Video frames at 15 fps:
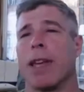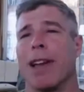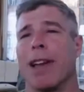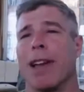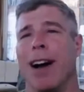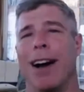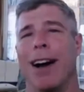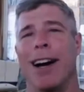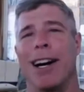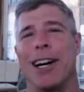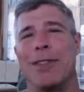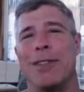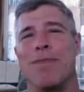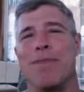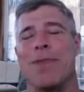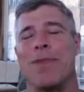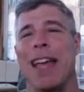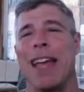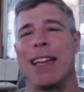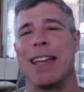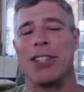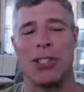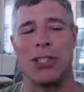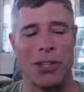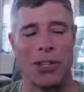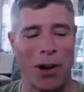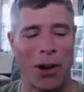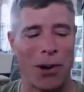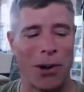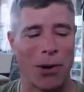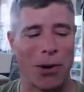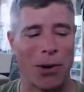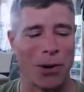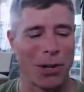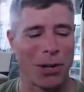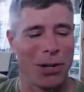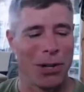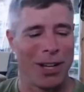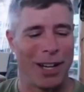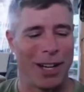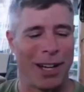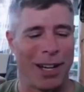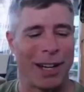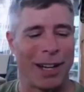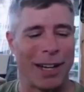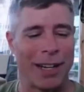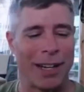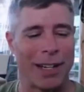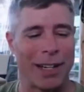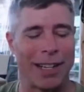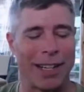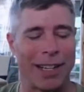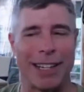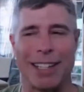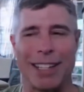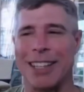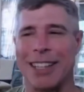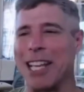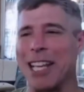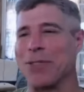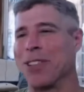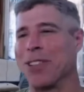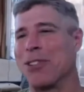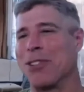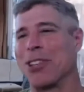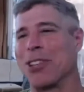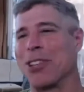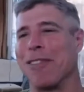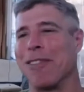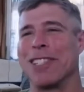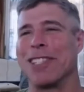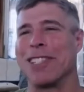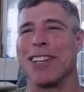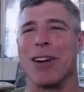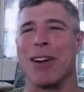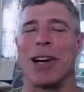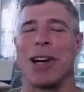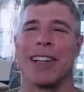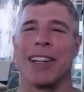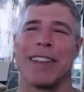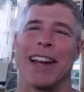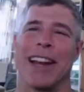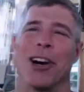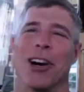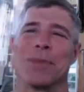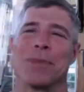Um, and so uh, thanks for the vote of confidence there, Amalia. That helps.